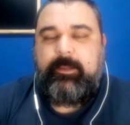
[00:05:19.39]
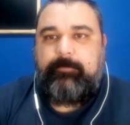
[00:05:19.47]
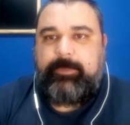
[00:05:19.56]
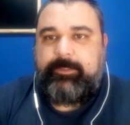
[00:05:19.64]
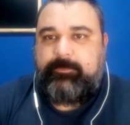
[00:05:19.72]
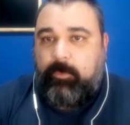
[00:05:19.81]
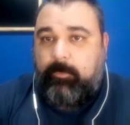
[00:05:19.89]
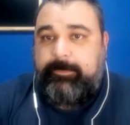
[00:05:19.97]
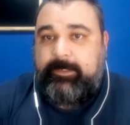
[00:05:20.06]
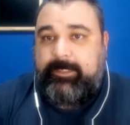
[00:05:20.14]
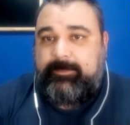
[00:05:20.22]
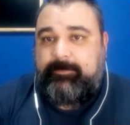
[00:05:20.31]
but
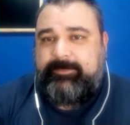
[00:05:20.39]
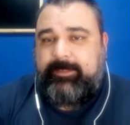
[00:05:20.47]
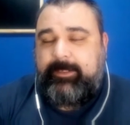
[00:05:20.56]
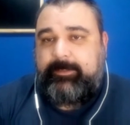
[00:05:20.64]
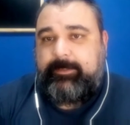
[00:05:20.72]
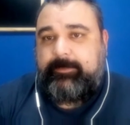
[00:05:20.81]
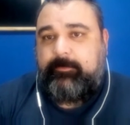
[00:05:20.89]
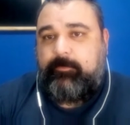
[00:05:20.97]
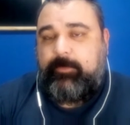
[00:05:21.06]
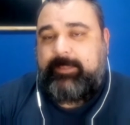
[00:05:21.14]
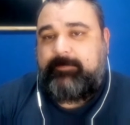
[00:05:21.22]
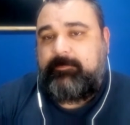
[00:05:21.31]
open-ended
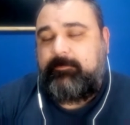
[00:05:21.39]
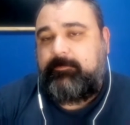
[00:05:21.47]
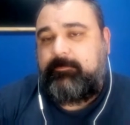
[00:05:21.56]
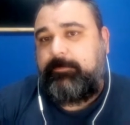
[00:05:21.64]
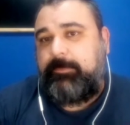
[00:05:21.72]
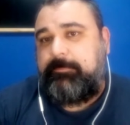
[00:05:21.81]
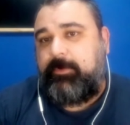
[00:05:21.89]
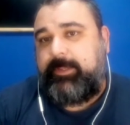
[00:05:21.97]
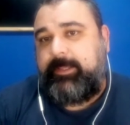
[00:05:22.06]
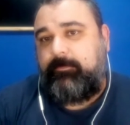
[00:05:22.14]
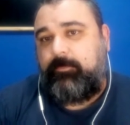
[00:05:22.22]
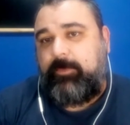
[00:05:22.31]
questions so people
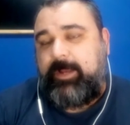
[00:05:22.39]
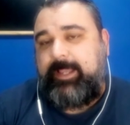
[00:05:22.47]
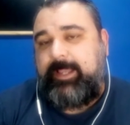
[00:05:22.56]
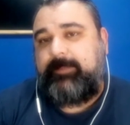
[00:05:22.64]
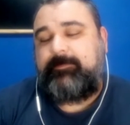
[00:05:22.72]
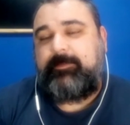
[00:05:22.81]
can write,